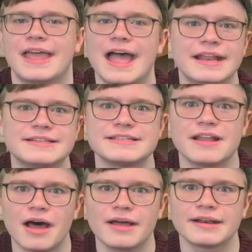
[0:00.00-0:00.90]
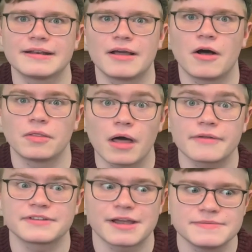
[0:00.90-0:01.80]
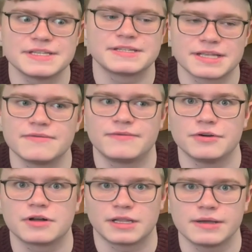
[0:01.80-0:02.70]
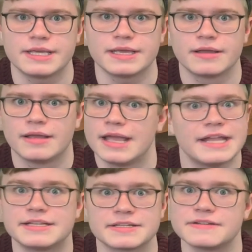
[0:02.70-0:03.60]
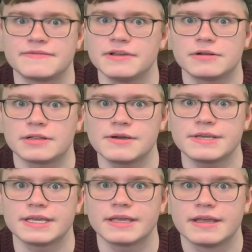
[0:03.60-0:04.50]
And it's not, a lot of times this can feel clunky. It doesn't feel clunky.